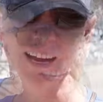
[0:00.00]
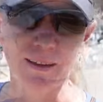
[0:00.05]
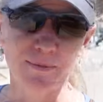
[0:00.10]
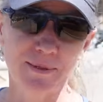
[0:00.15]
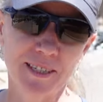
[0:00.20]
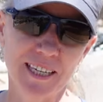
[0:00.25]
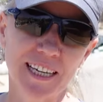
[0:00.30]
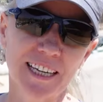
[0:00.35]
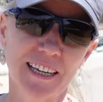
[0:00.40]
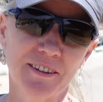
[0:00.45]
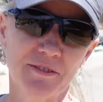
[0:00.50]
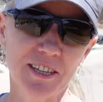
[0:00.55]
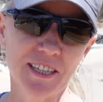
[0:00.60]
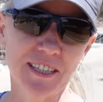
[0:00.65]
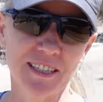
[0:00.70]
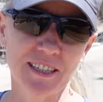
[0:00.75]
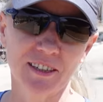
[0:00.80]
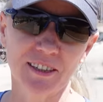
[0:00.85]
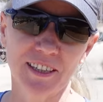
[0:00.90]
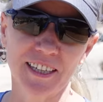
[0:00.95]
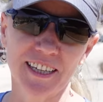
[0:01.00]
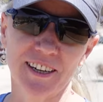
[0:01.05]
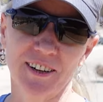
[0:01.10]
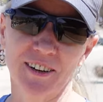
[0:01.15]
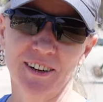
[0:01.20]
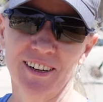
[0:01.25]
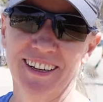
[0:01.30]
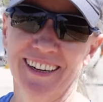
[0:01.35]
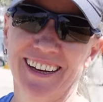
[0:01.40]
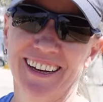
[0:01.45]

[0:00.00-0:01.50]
I'm seeing if he's still here.